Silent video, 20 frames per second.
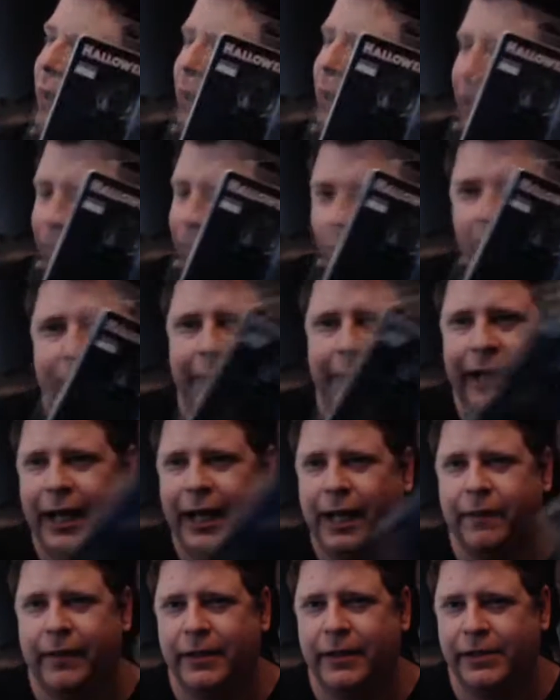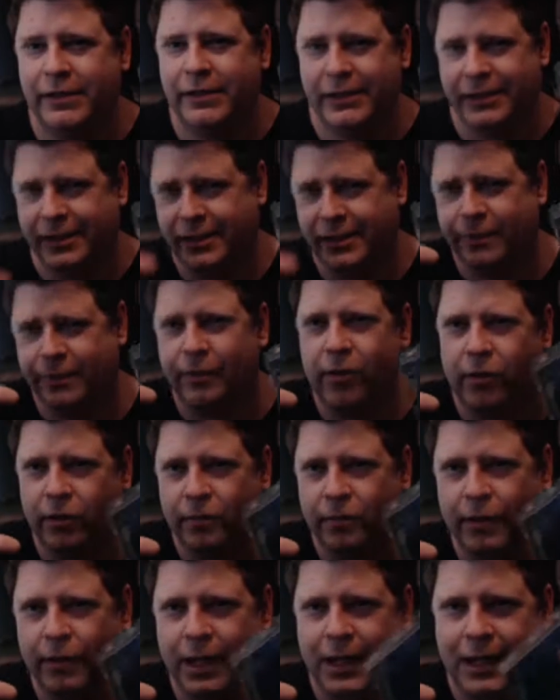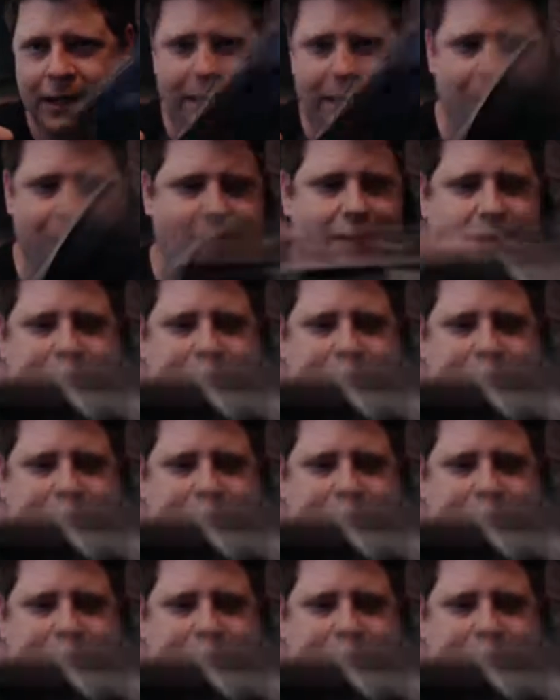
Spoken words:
20 came in just a smaller box.